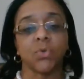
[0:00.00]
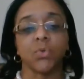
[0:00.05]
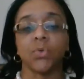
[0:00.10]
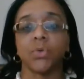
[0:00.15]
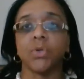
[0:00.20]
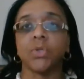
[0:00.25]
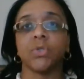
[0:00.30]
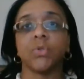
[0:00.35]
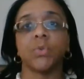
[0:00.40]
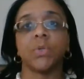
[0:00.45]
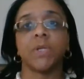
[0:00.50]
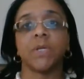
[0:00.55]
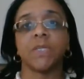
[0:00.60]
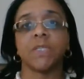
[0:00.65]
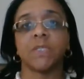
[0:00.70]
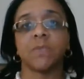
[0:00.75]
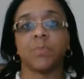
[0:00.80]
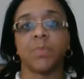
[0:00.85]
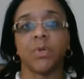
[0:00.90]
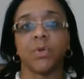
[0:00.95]
or do an
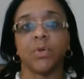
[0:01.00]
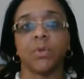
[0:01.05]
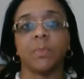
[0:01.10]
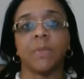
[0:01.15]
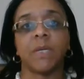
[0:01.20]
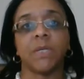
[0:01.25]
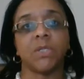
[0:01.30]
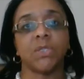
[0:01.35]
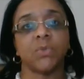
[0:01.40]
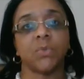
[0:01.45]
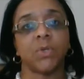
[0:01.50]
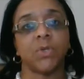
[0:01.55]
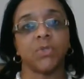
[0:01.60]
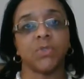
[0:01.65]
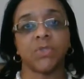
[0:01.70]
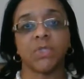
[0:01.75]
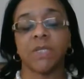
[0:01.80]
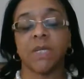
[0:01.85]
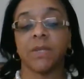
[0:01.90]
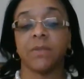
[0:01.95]
experiment to
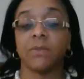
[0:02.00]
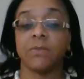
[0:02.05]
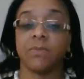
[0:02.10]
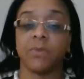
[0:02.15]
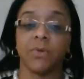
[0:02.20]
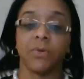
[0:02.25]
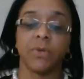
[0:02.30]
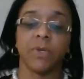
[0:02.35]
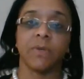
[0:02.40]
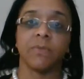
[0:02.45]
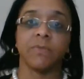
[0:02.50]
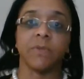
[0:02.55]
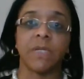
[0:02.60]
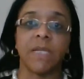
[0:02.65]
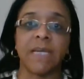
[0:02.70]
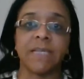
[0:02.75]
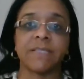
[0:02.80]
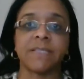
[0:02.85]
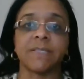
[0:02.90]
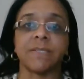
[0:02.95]
understand the theory of the
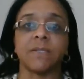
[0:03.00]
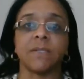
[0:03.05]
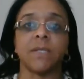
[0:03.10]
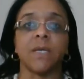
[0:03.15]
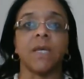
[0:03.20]
lesson.